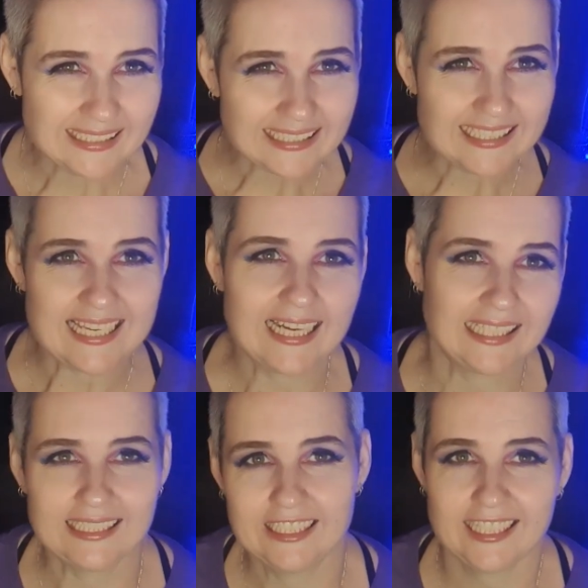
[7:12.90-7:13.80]

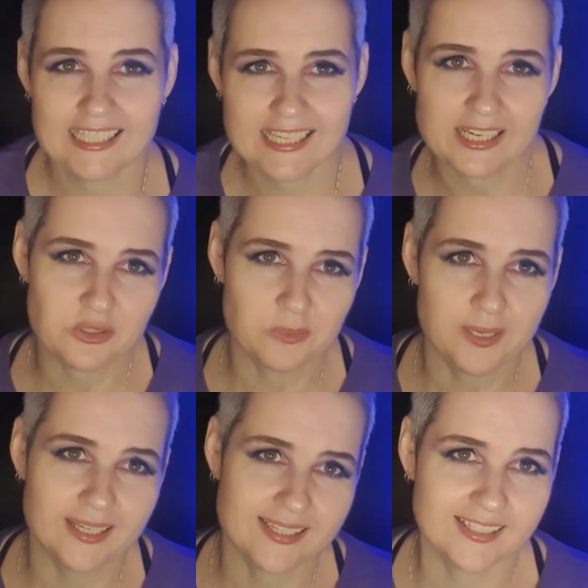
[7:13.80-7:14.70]
exactly like a sexual
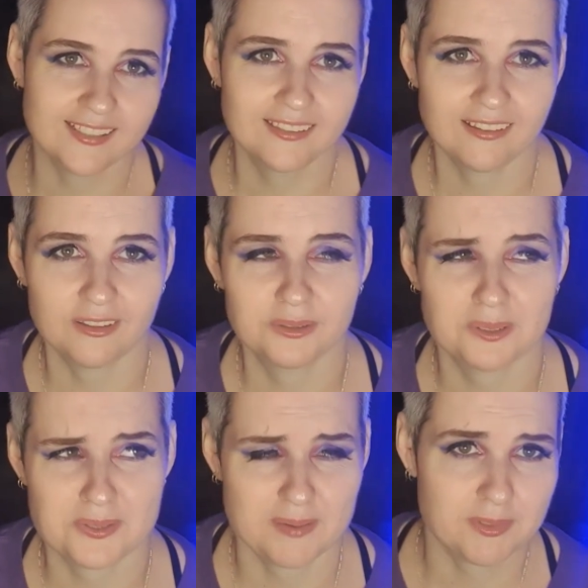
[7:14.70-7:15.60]
person. I'll
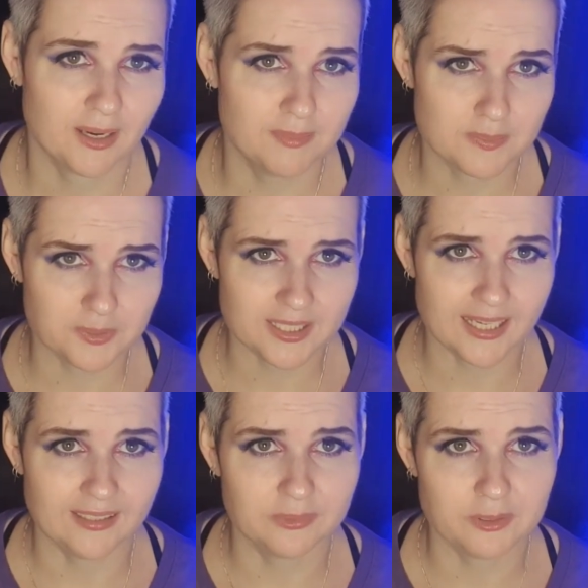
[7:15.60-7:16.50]
sometimes
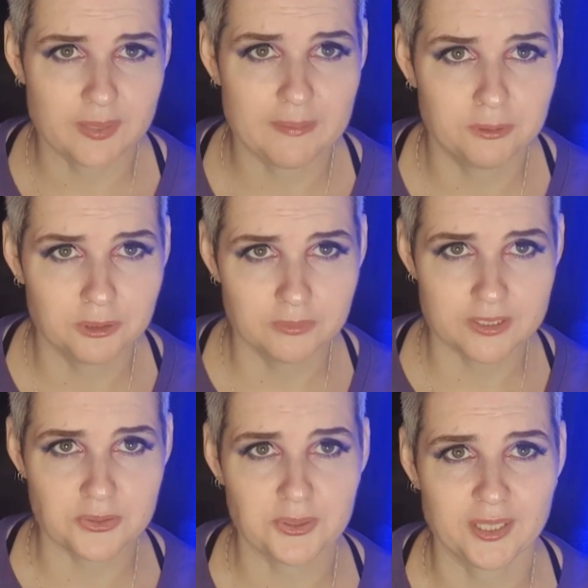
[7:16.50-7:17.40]
pretend with people who are
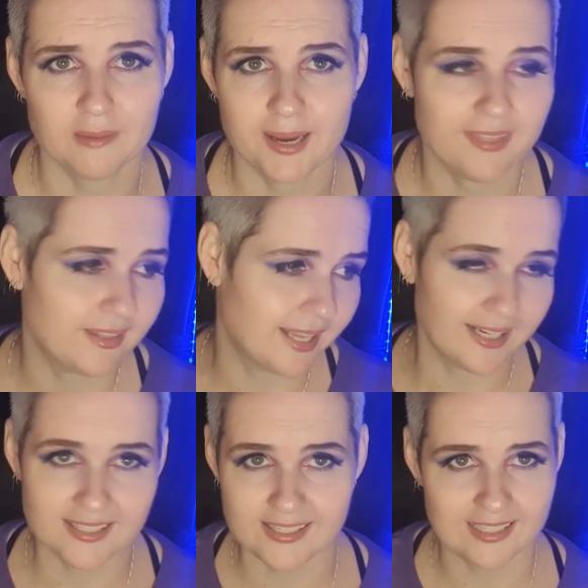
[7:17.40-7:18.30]
talking about the
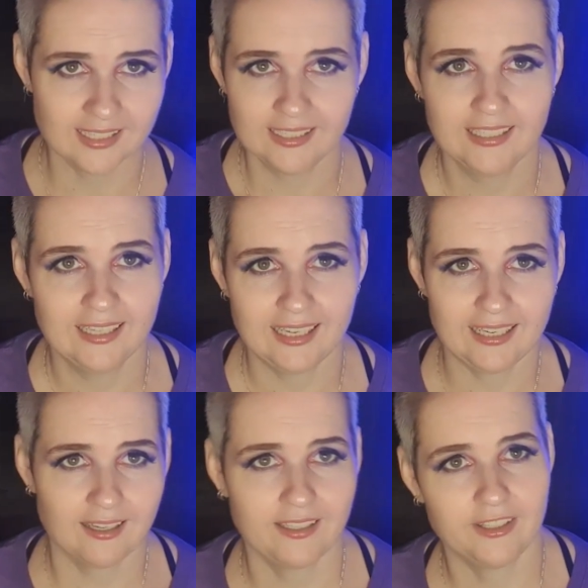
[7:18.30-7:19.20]
latest,
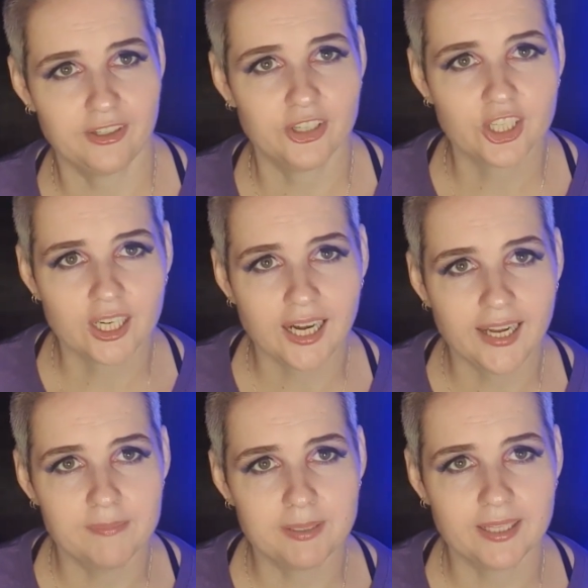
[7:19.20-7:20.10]
hot guy,
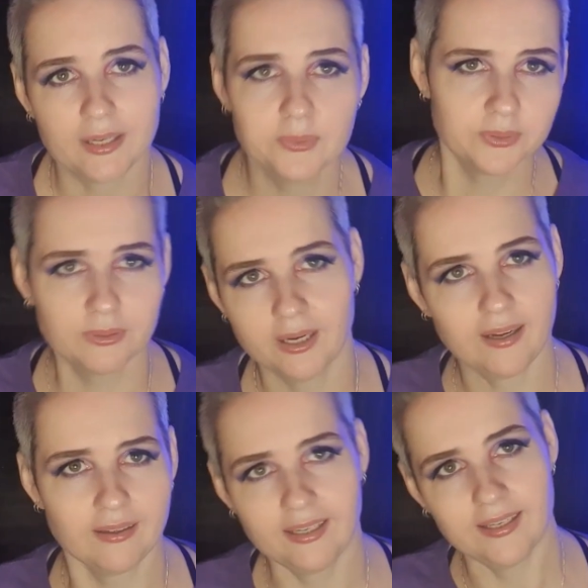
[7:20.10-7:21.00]
and be like, oh,
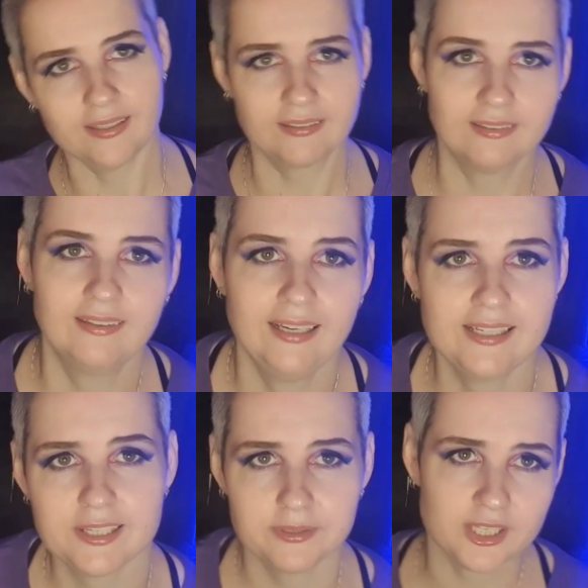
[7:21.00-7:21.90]
yeah, he's
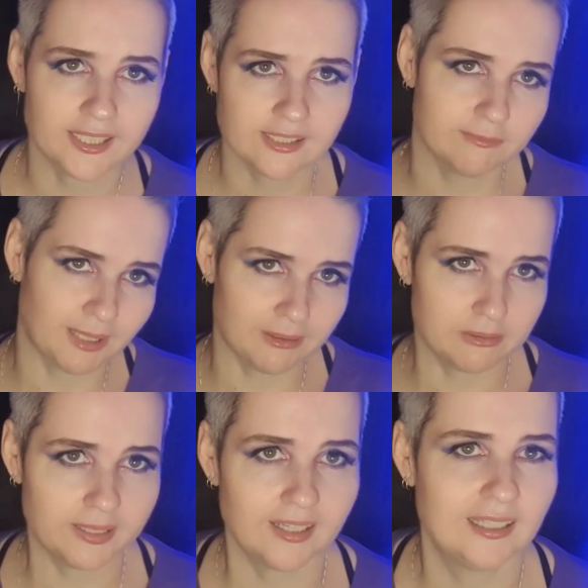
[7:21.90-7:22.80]
so attractive, blah, blah, blah.